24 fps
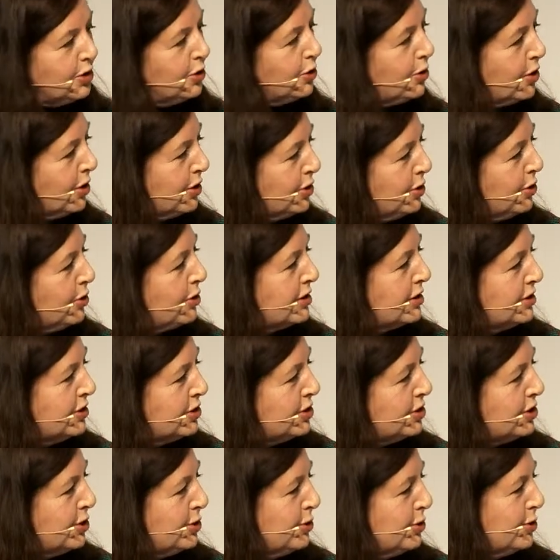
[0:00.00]
you you
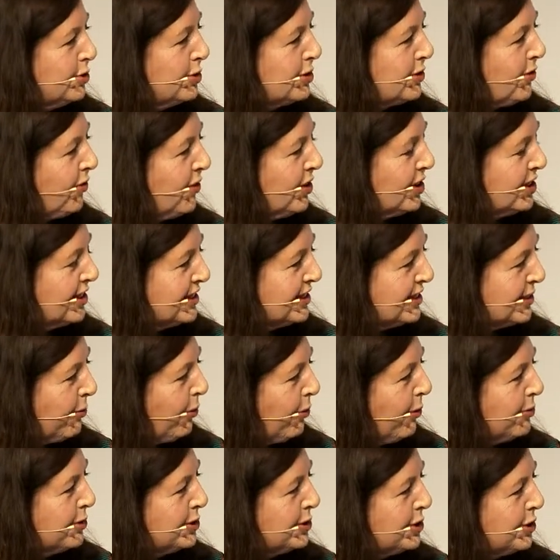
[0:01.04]
can choose first.
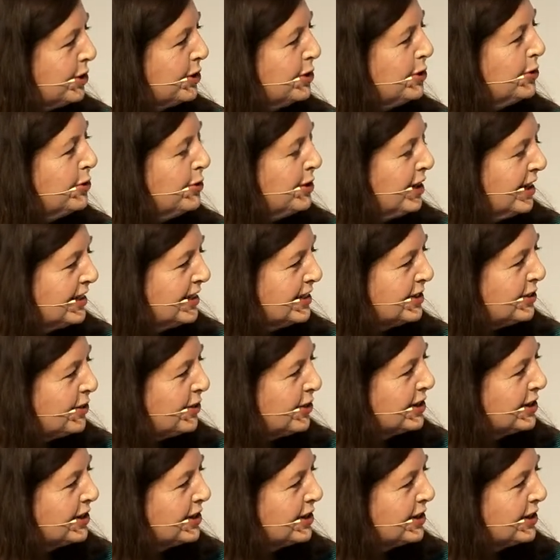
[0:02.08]
What would you like? Okay,